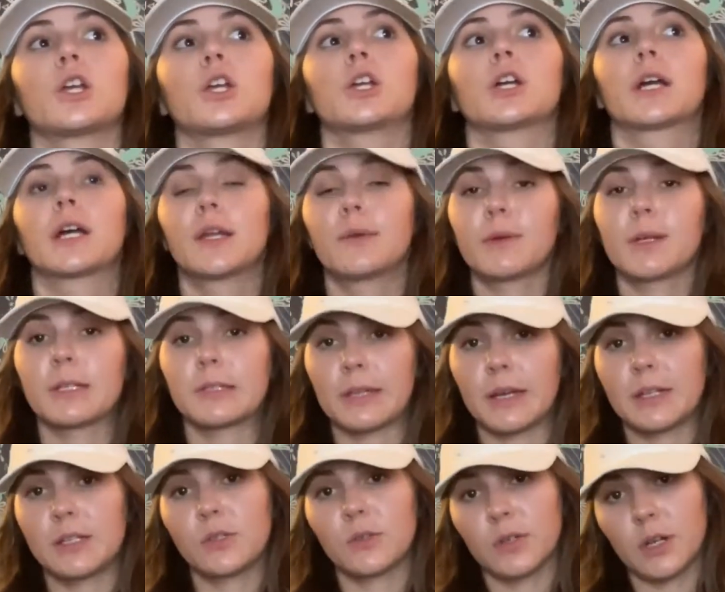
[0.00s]
You're going to be
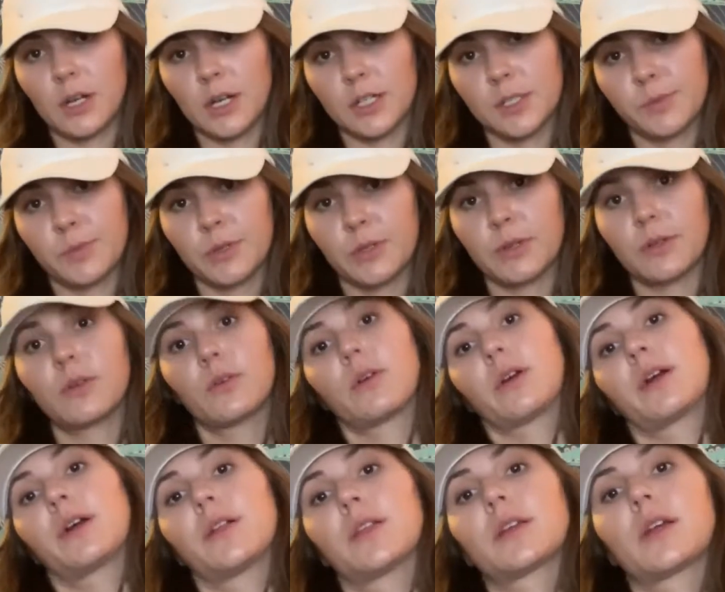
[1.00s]
assigned to a hospital
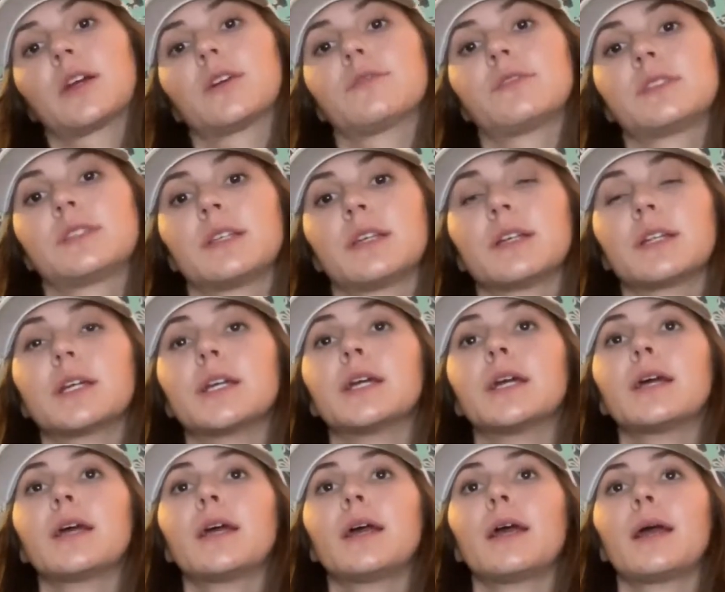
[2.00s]
or a healthcare
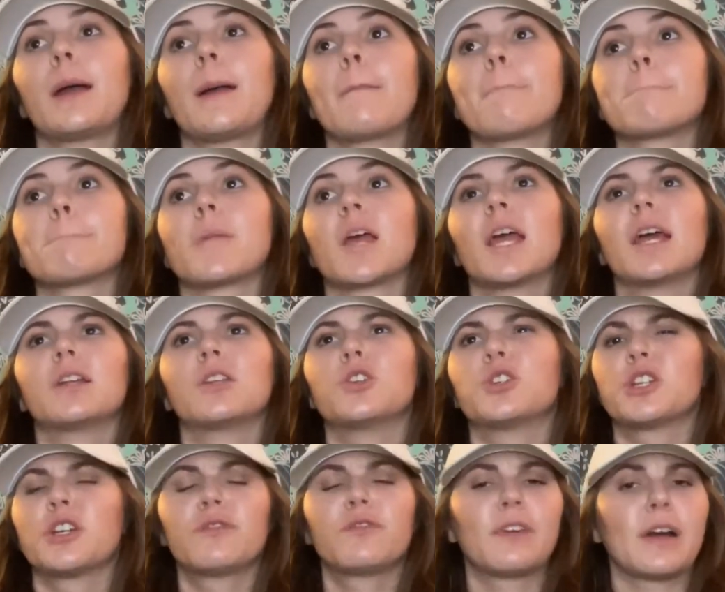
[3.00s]
facility, and
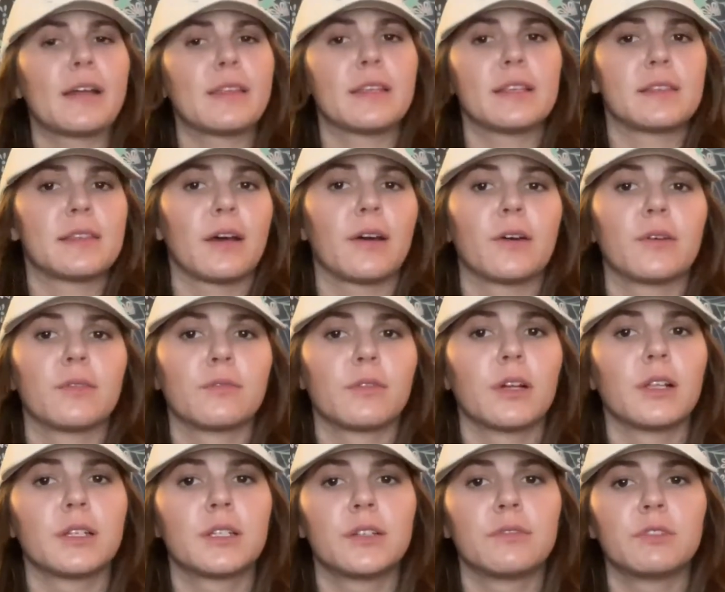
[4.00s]
you should find this out
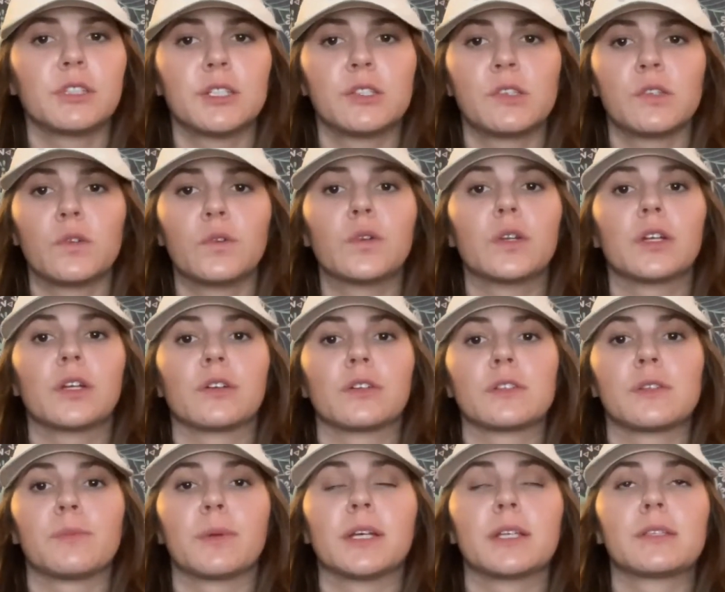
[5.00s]
relatively soon in your
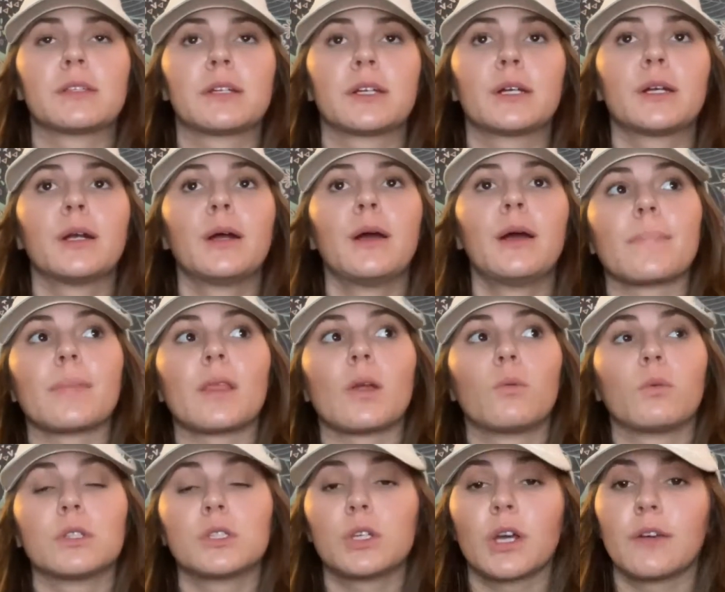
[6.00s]
semester.
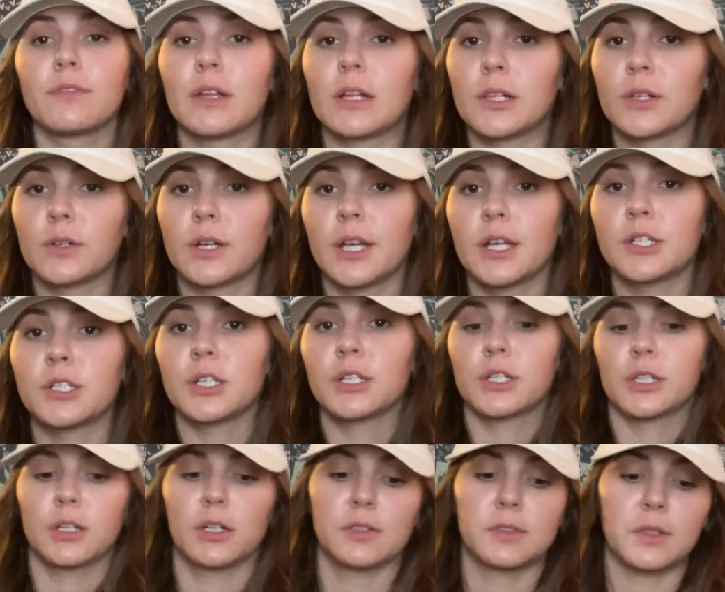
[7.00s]
Once you have that location,
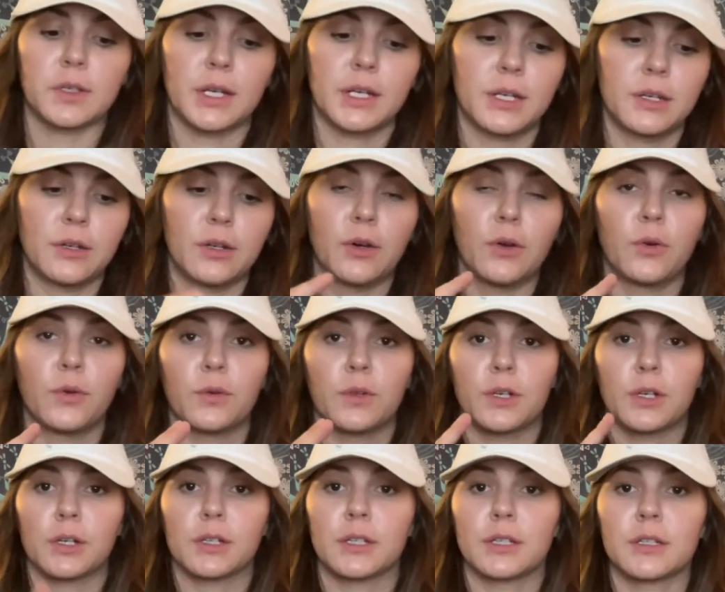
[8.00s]
you're also going to know
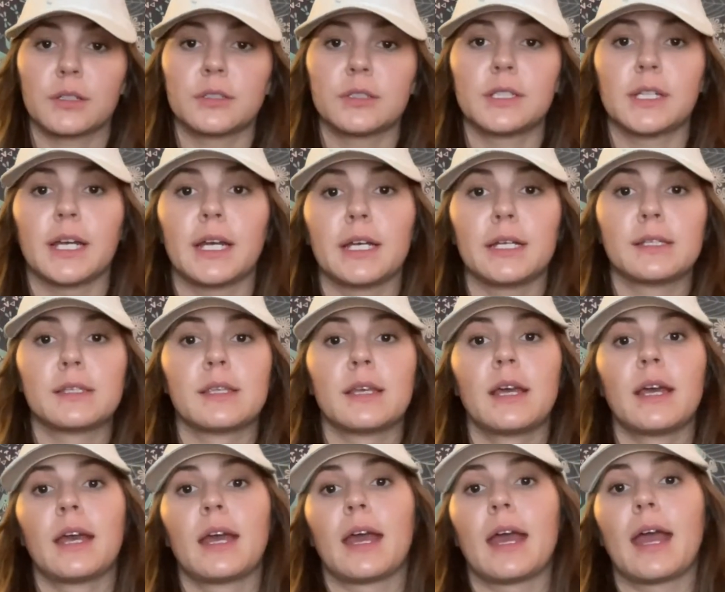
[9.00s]
your clinical days
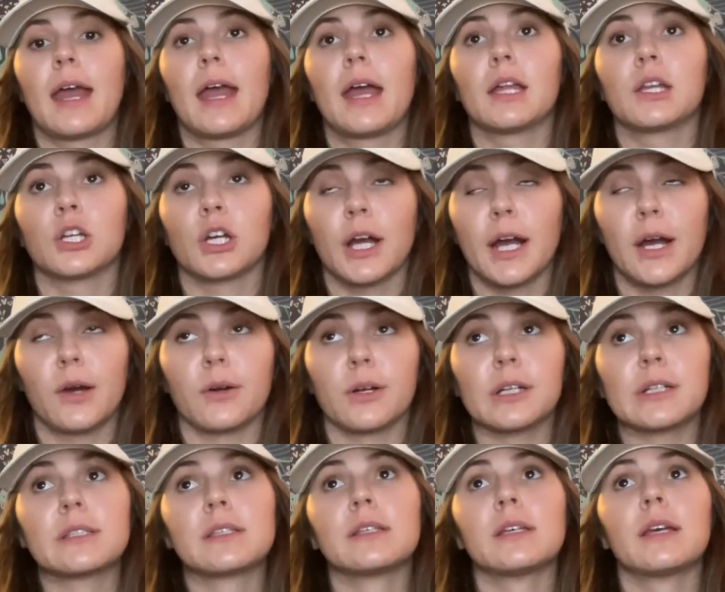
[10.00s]
and your
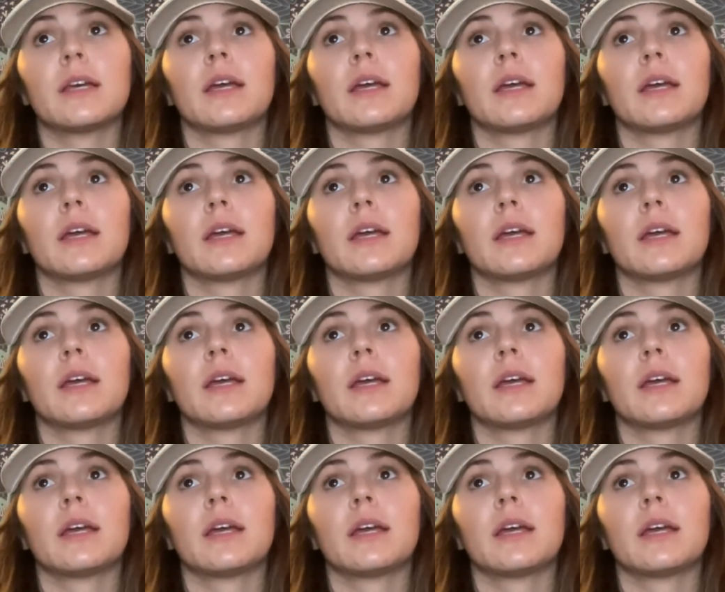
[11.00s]
hours.